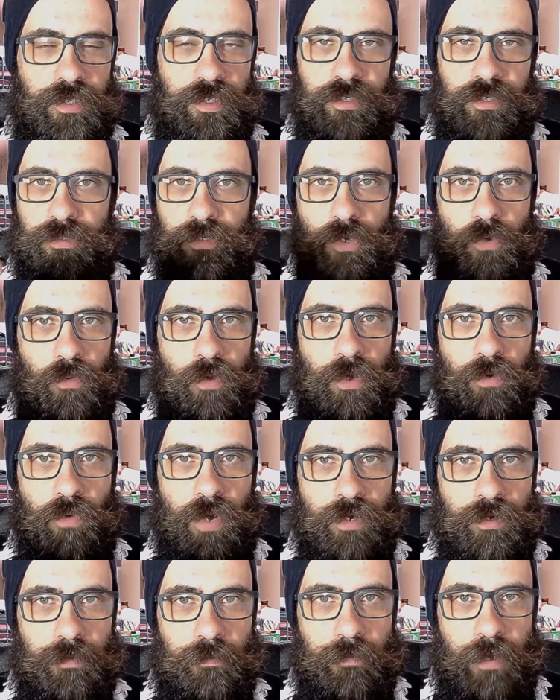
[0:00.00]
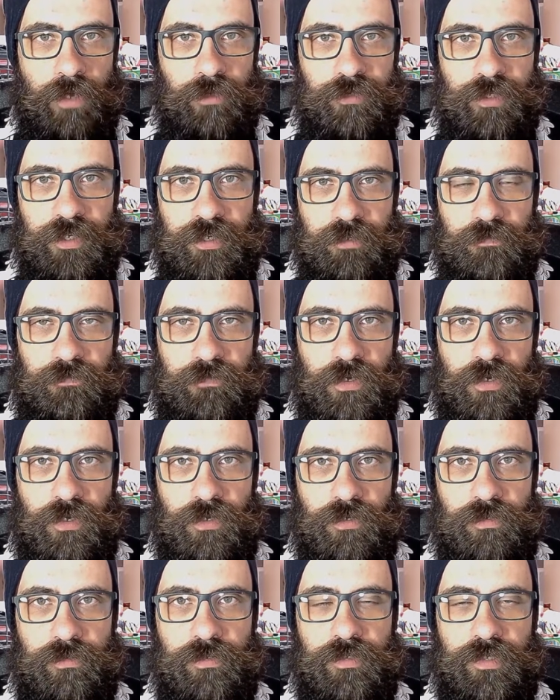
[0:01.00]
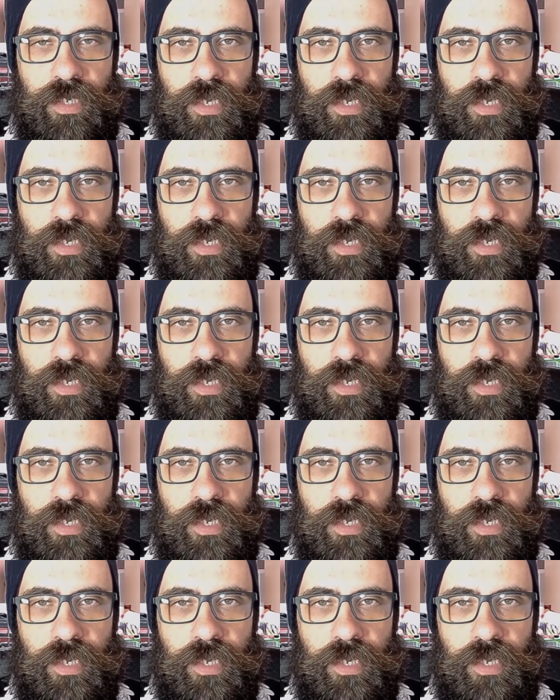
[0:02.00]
go around about taking photos.